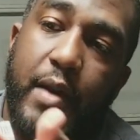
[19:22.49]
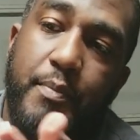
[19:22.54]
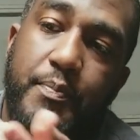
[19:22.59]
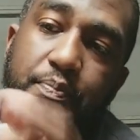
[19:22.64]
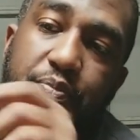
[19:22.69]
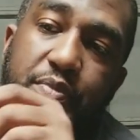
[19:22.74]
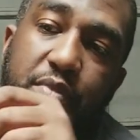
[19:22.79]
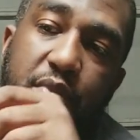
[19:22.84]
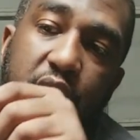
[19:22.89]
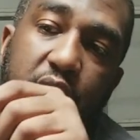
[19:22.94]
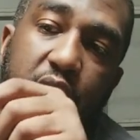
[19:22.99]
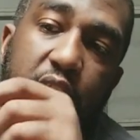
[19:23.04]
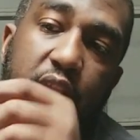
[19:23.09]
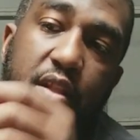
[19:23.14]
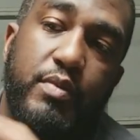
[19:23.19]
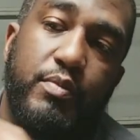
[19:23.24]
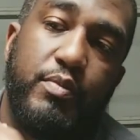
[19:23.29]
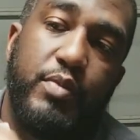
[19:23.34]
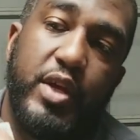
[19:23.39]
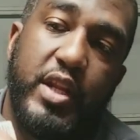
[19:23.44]

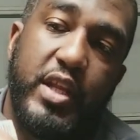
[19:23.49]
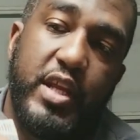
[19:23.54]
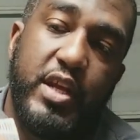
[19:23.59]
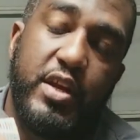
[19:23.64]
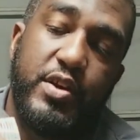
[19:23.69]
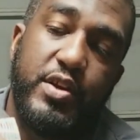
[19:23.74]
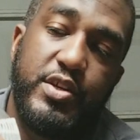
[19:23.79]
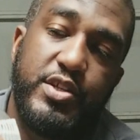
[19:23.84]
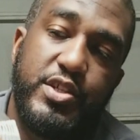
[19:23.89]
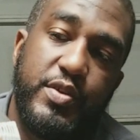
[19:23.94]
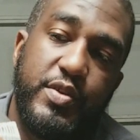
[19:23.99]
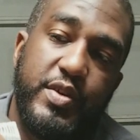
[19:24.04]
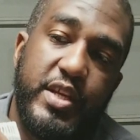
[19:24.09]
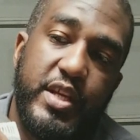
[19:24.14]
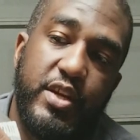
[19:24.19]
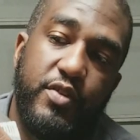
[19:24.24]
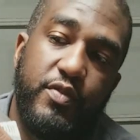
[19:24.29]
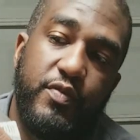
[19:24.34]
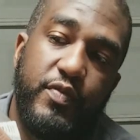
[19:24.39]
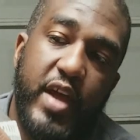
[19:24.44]
But here
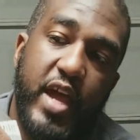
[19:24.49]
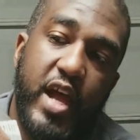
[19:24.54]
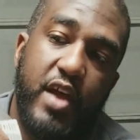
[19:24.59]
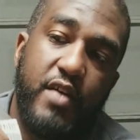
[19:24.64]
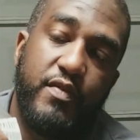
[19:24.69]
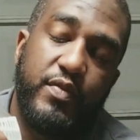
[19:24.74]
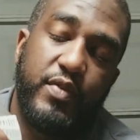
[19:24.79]
is your needle